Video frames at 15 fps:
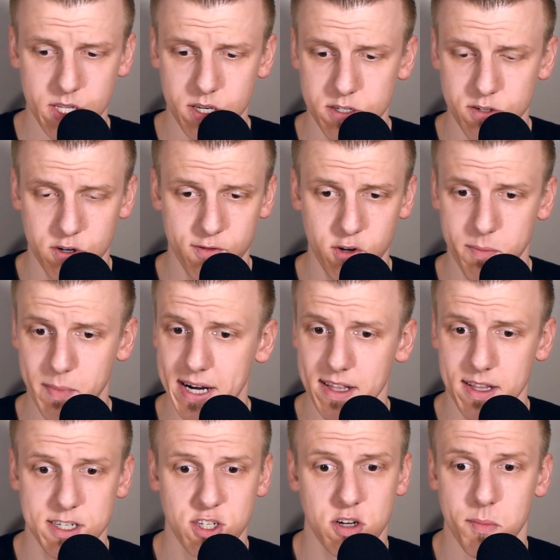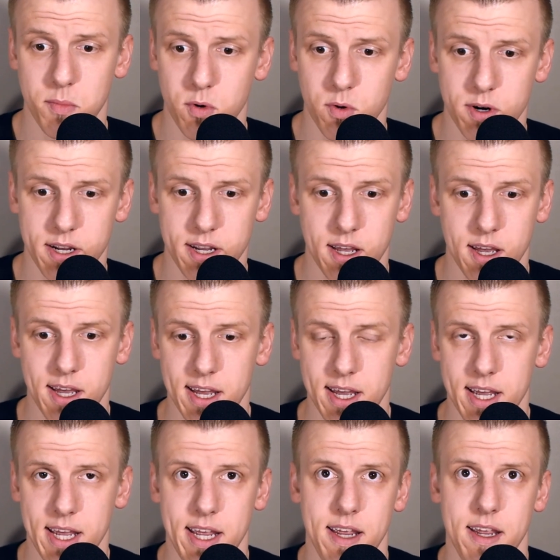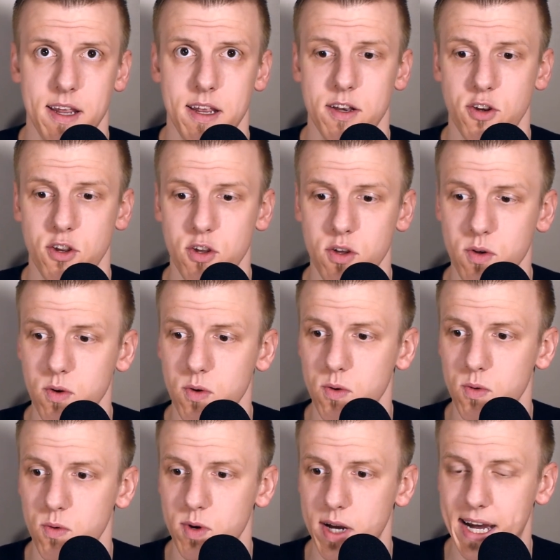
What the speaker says: So if you're a biological boy and you